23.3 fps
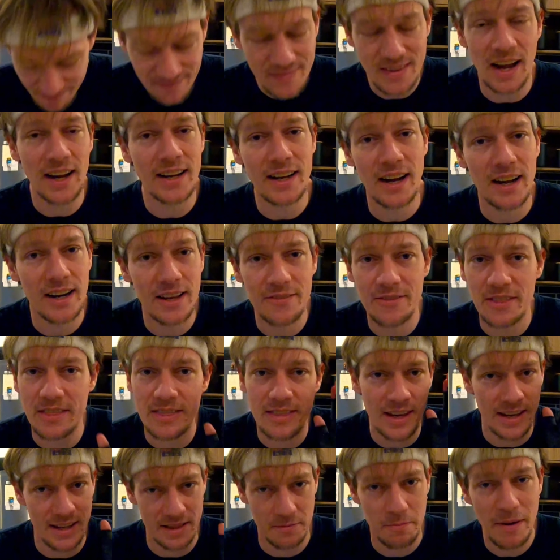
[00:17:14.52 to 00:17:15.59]
I can't even
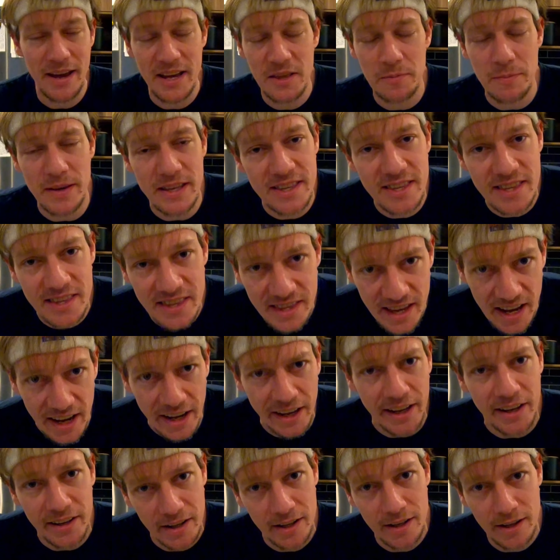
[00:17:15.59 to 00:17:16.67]
think, it makes me
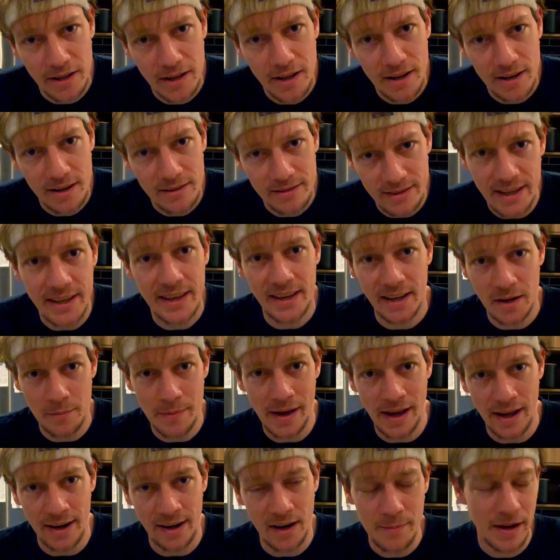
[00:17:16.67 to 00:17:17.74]
sick thinking
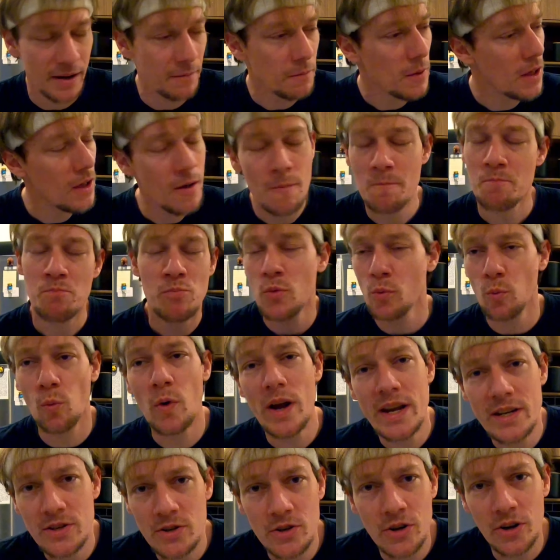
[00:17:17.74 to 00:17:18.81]
about it. I mean,
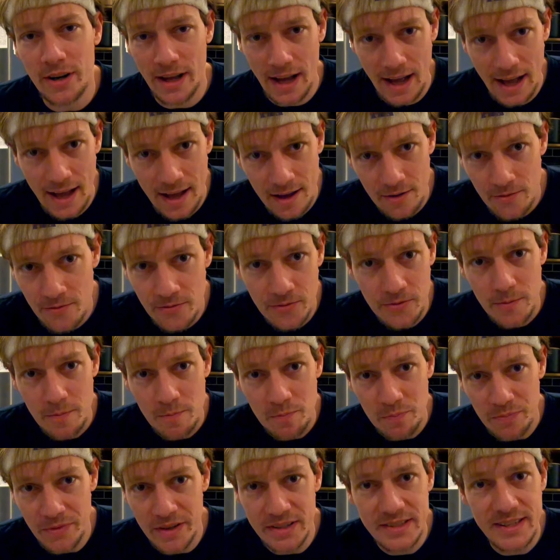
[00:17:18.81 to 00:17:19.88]
we do not have
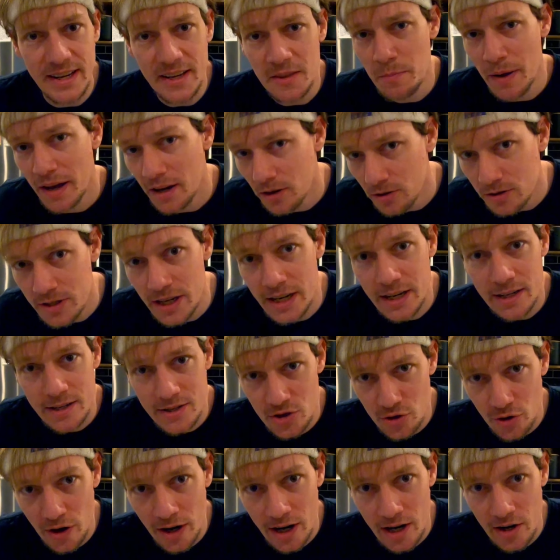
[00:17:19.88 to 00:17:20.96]
the death penalty in
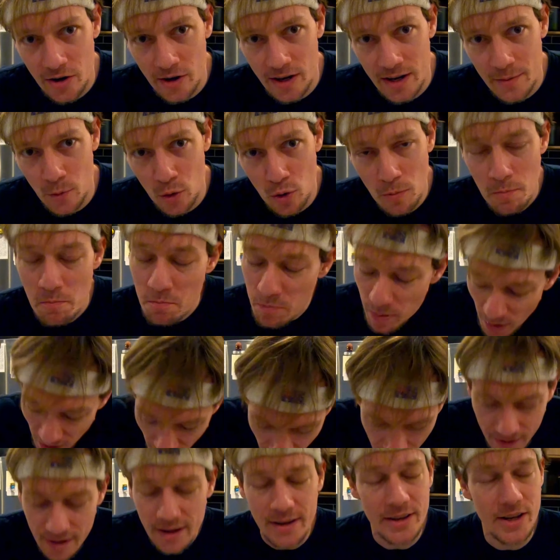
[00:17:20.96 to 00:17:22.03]
Australia anymore,
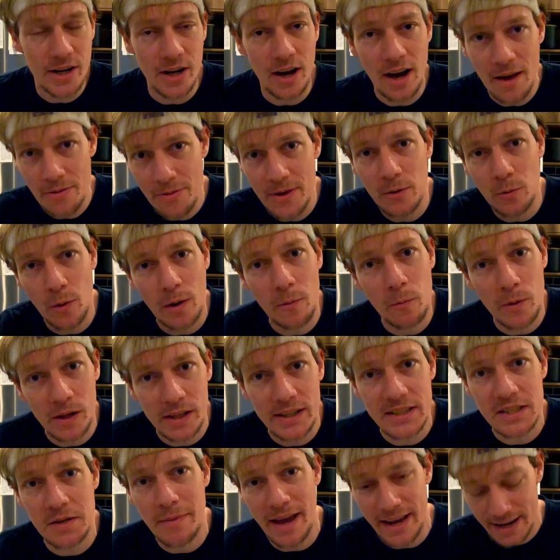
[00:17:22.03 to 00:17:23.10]
but you know, I think we're
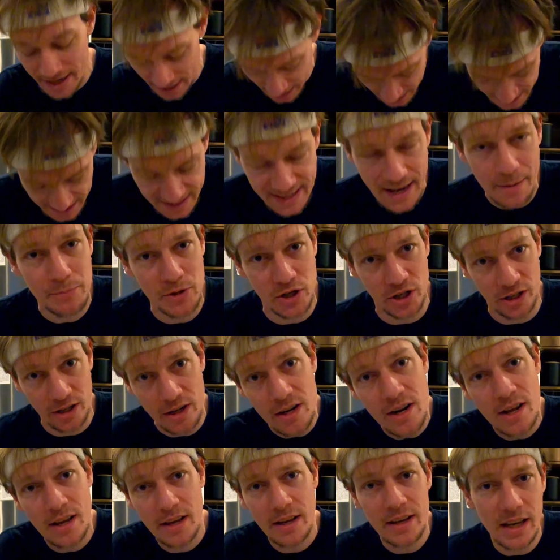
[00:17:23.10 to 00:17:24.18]
willing to make an exception
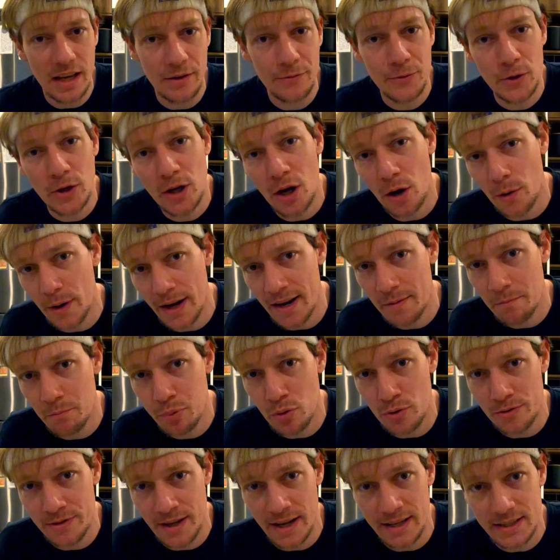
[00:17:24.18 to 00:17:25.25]
if you go ahead and
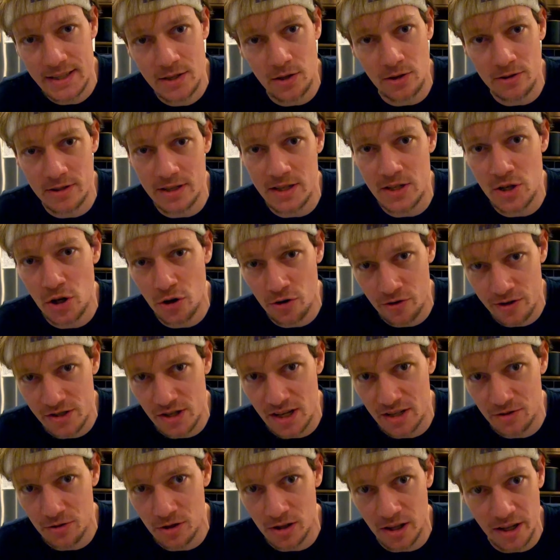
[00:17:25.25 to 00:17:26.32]
put that sausage
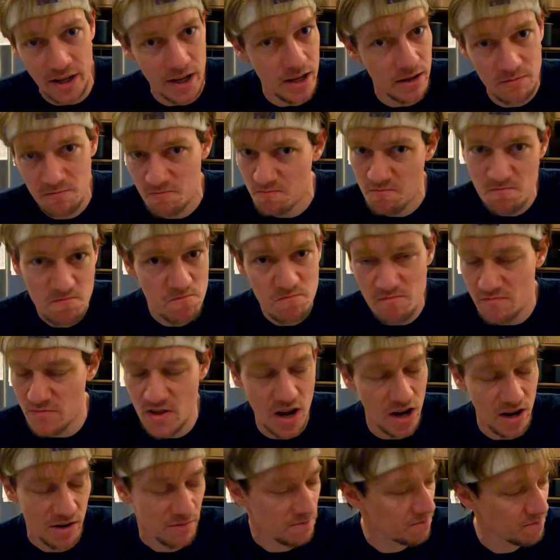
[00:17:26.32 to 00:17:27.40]
horizontally.
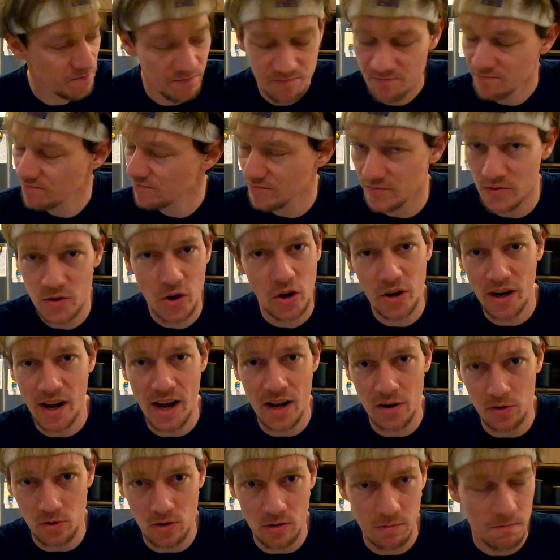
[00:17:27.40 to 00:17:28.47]
No, not at
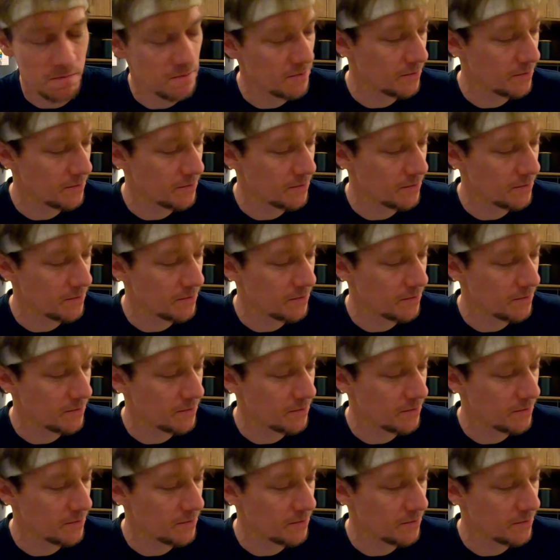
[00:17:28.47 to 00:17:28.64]
all.